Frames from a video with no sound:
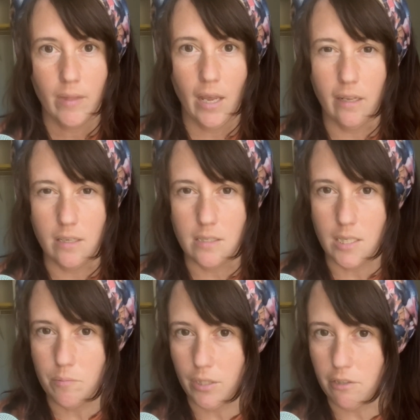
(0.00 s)
and it
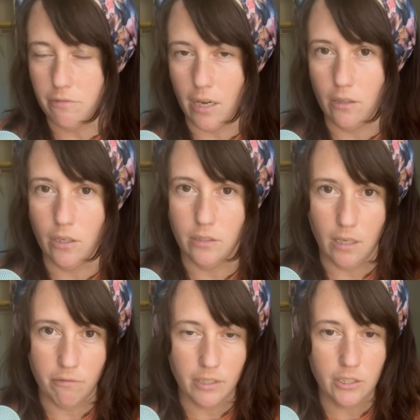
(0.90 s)
simply fell on
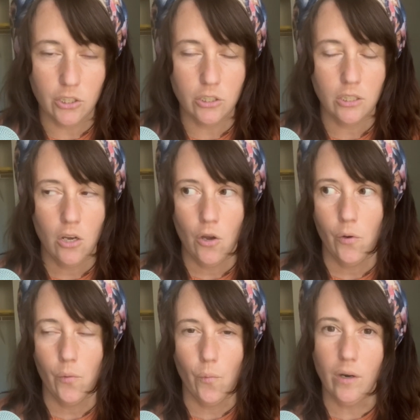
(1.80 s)
deaf ears?
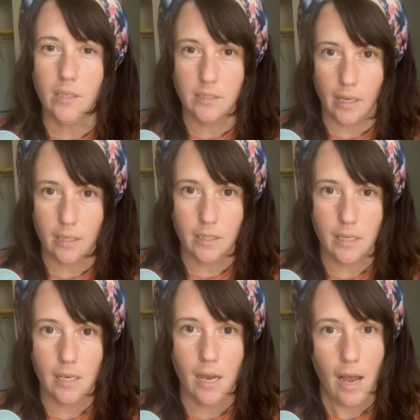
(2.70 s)
What
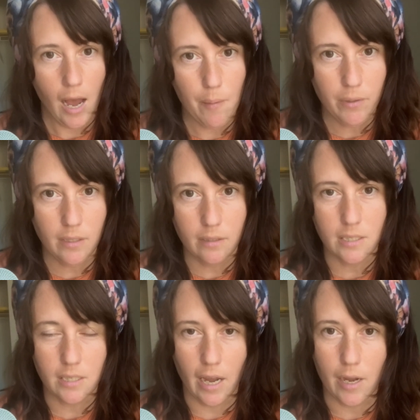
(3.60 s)
exactly happened at
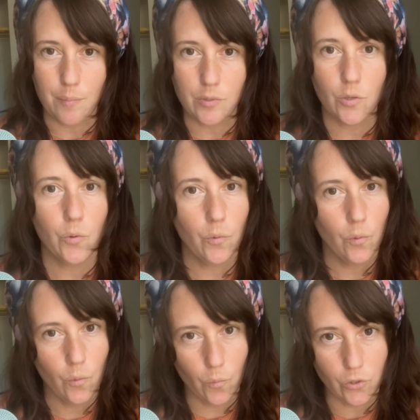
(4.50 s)
these camps?
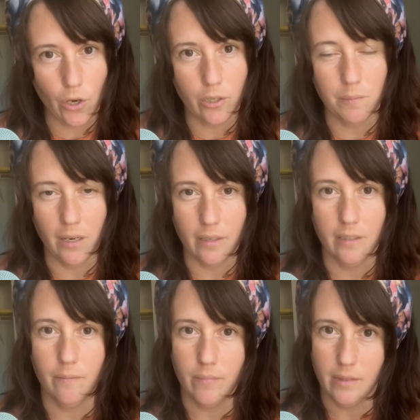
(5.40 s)
We'll talk about
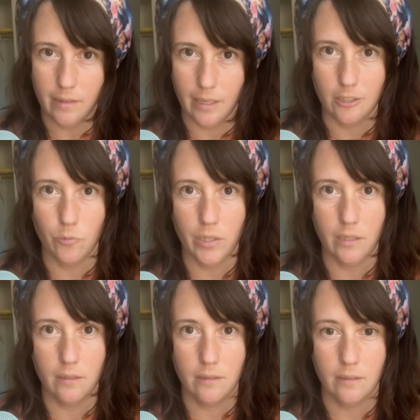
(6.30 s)
it next
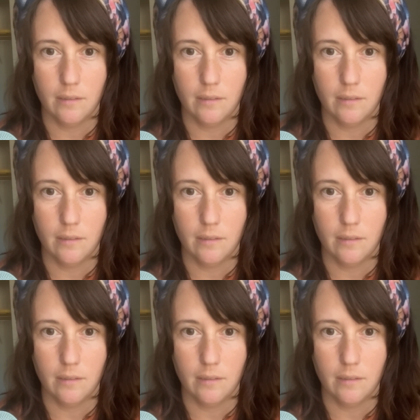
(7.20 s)
week.